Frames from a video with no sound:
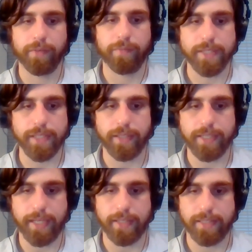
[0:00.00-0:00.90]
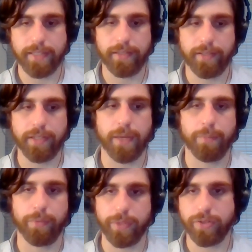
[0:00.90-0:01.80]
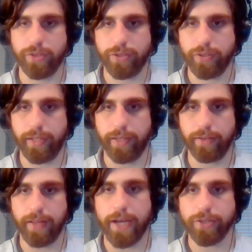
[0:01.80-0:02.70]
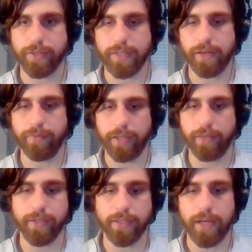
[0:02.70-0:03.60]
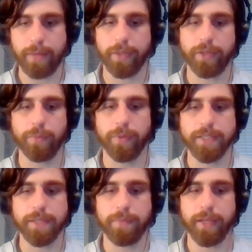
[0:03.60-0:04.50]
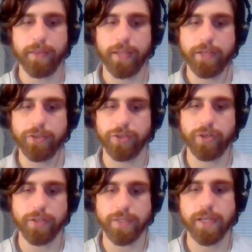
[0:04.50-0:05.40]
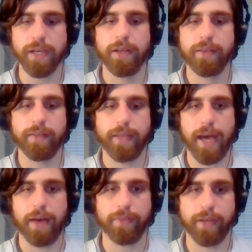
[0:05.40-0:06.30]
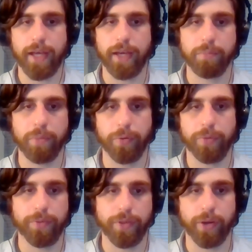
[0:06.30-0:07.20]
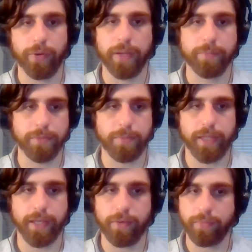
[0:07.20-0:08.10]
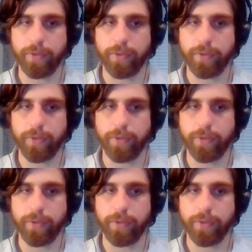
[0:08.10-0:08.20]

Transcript: facilitates in-depth research and clash and stuff on a given topic. You want something that ensures that the AF and neg both, are able to be kind of